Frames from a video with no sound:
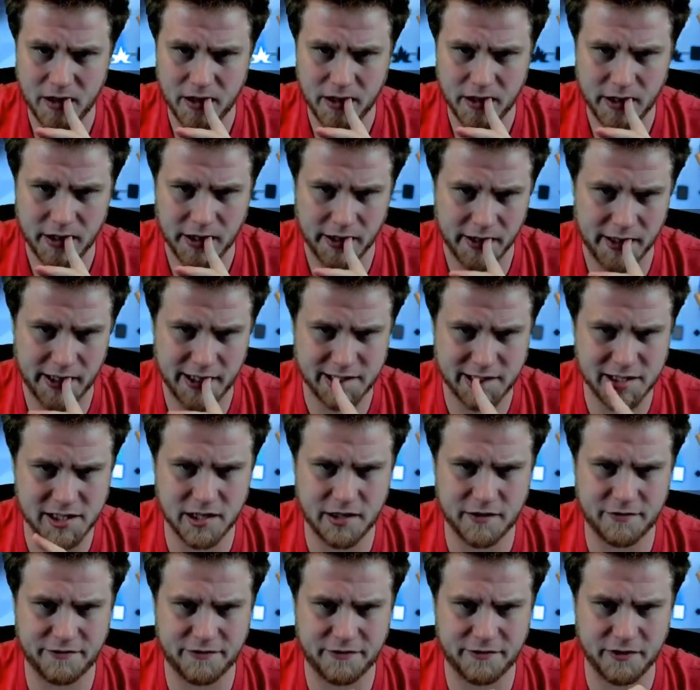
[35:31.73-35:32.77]
Okay, that's going
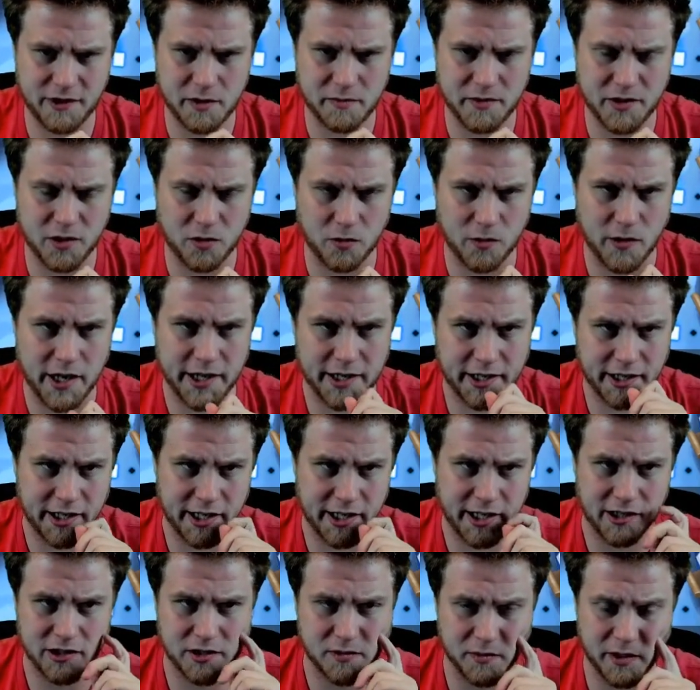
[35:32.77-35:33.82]
to flip the wedding
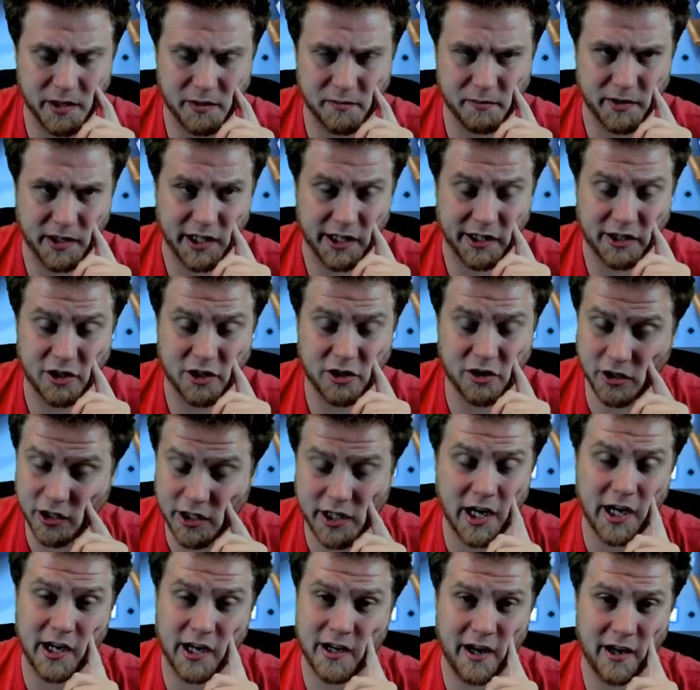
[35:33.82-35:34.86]
announcement, but I could
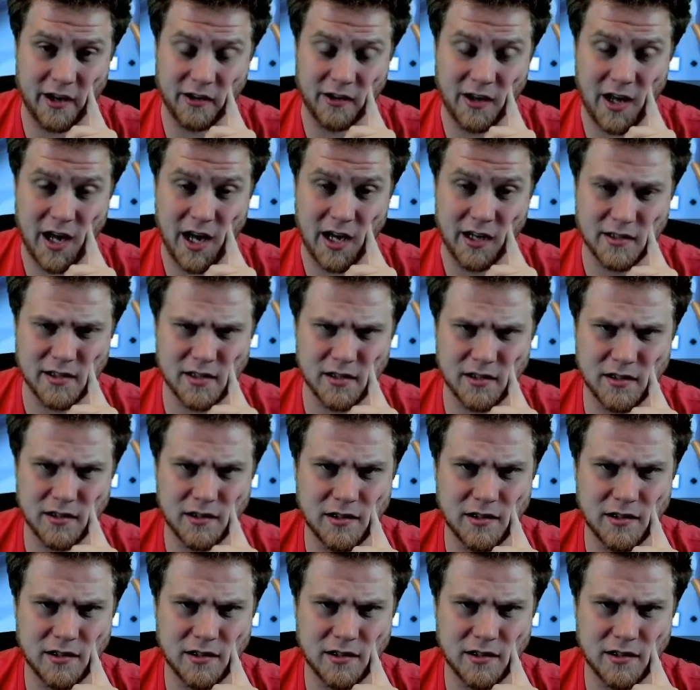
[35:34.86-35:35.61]
not care less.